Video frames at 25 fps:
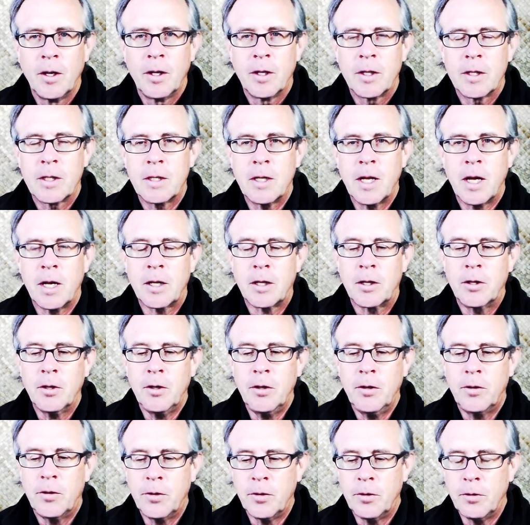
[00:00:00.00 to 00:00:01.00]
It's not
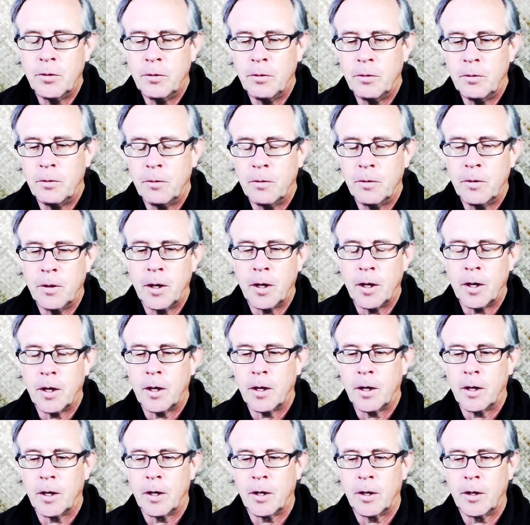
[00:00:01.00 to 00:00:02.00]
good to
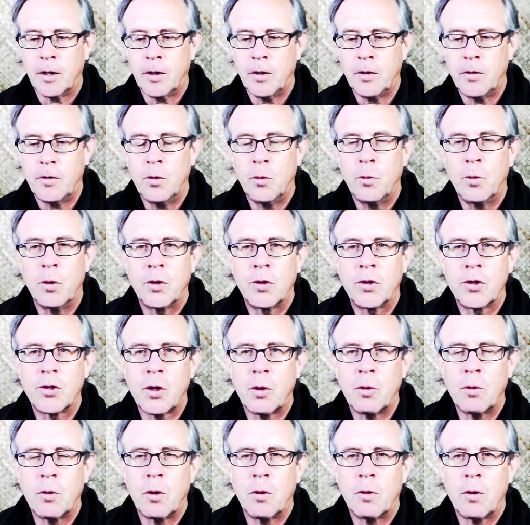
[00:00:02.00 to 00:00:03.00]
uh, do it
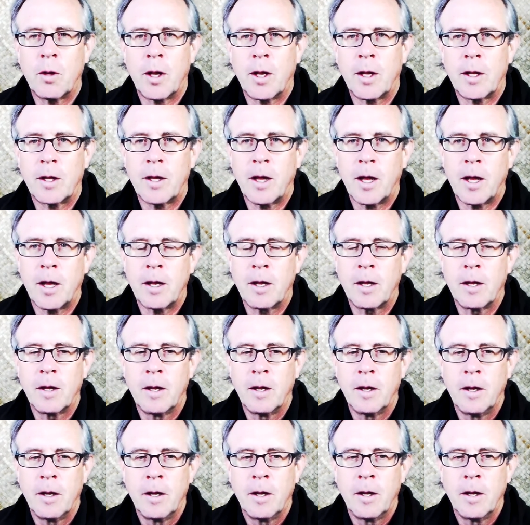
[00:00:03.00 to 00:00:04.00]
solo like that.
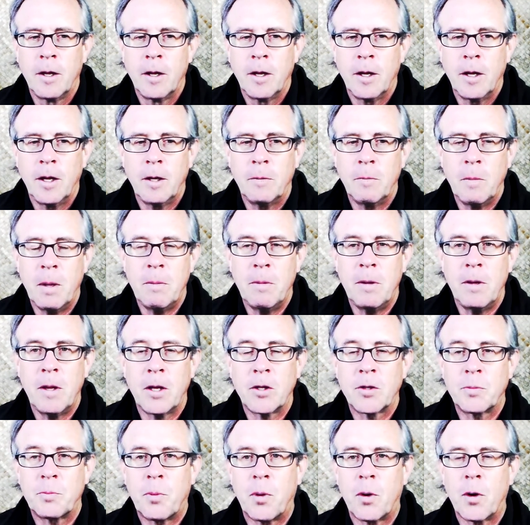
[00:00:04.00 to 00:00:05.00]
And maybe
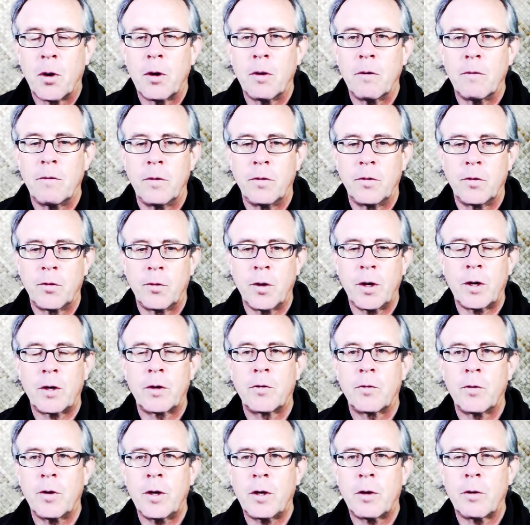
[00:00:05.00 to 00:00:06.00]
that's part of the
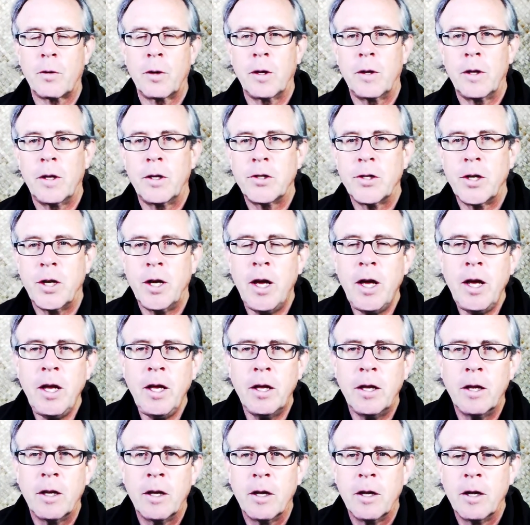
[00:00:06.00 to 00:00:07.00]
trick trickery. They say,
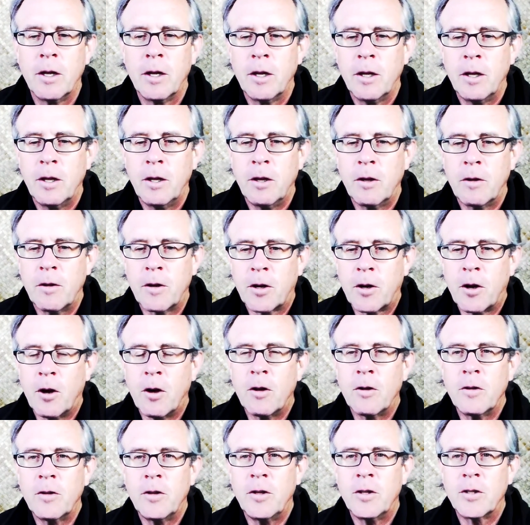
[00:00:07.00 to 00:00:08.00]
hey, you know, they're
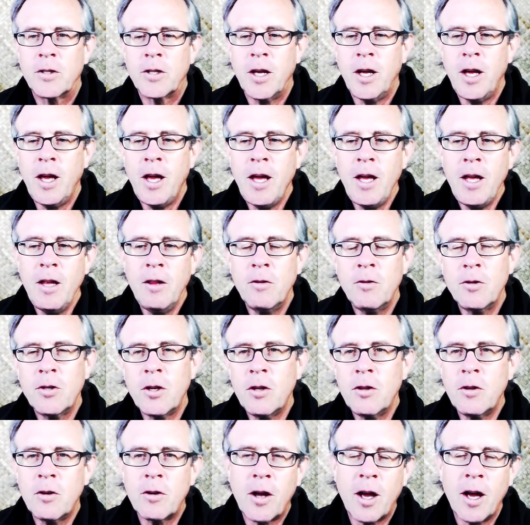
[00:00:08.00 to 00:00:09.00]
calling to you, say, hey,
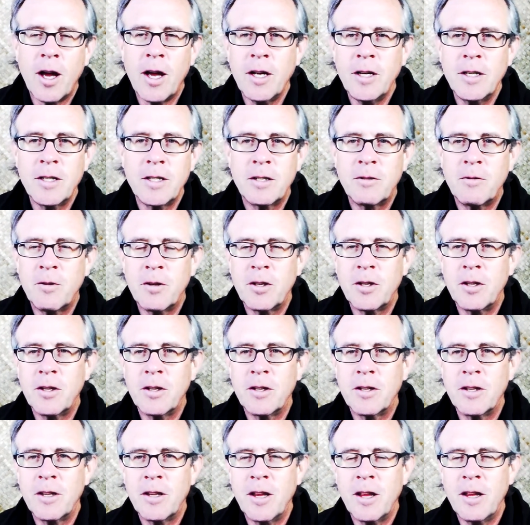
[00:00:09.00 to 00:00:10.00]
those other guys with
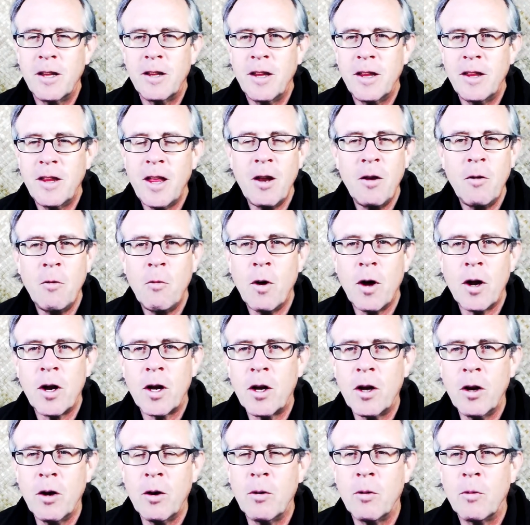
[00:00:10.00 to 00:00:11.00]
you, they, they don't want
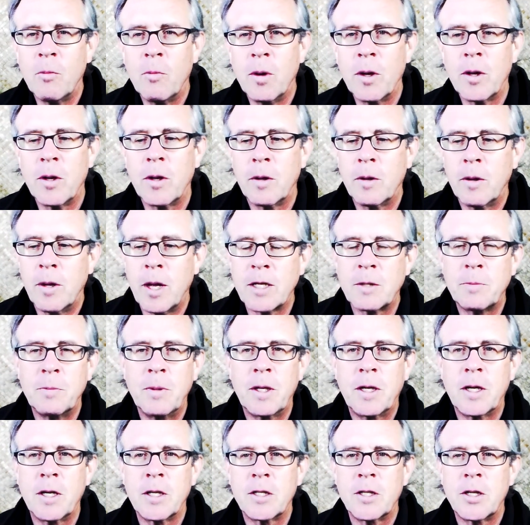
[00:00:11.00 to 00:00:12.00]
to go. But that's
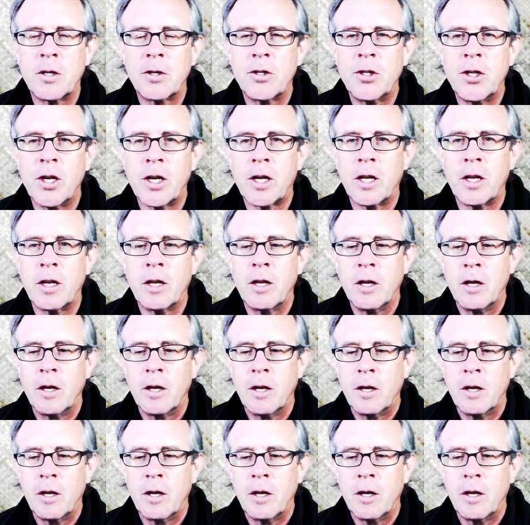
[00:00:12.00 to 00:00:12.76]
because they're chicken.